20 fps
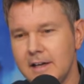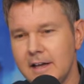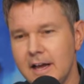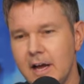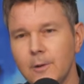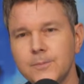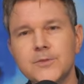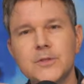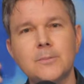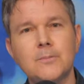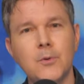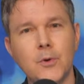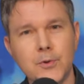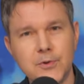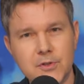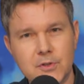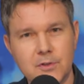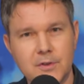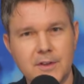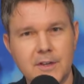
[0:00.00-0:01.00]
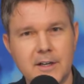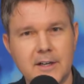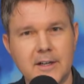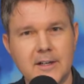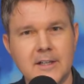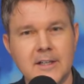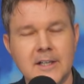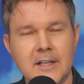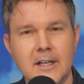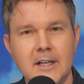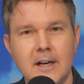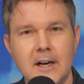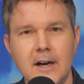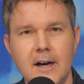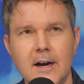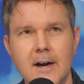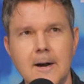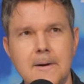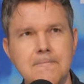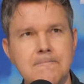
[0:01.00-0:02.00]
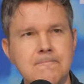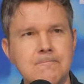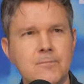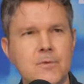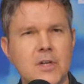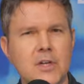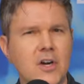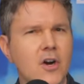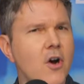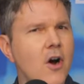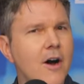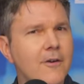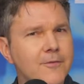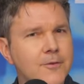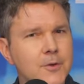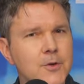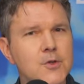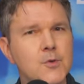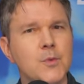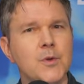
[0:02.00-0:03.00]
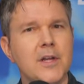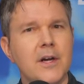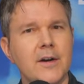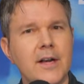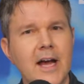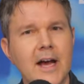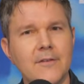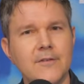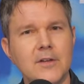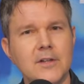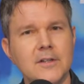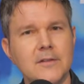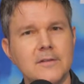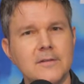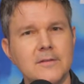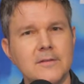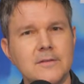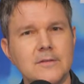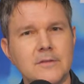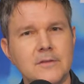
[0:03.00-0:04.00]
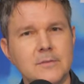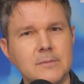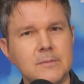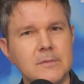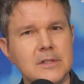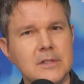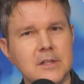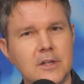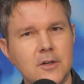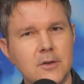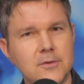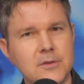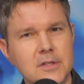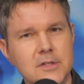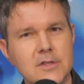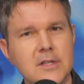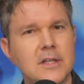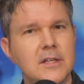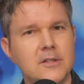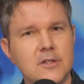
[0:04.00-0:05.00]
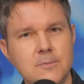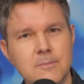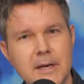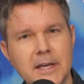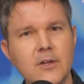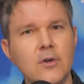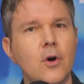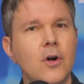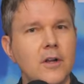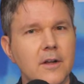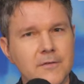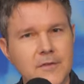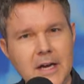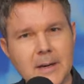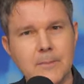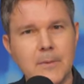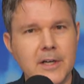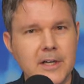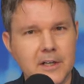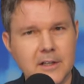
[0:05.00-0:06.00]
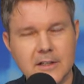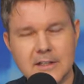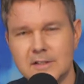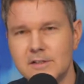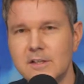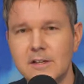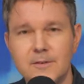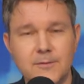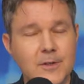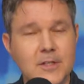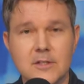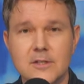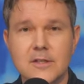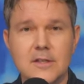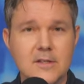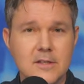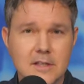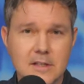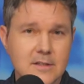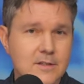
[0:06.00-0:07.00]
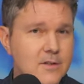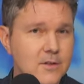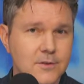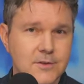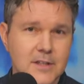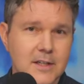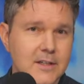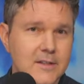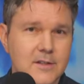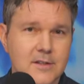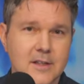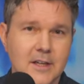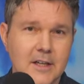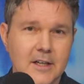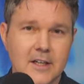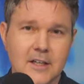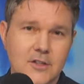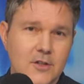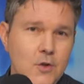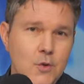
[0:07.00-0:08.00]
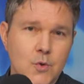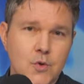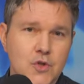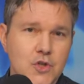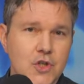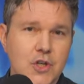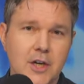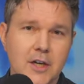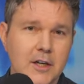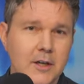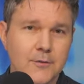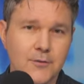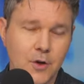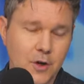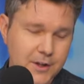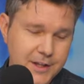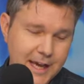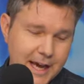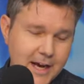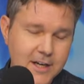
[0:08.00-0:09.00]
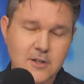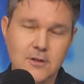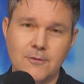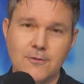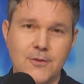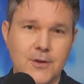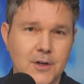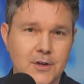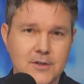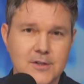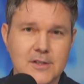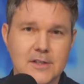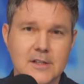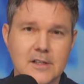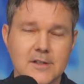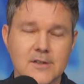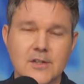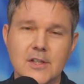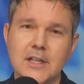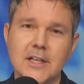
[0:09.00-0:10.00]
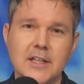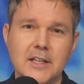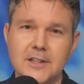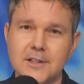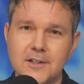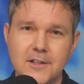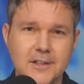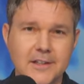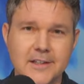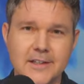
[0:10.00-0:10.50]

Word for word: help to bolster their coffers without having, you know, Disney to spend all of that money and all that stuff, because Disney still takes a huge chunk of all the action figures that they sell and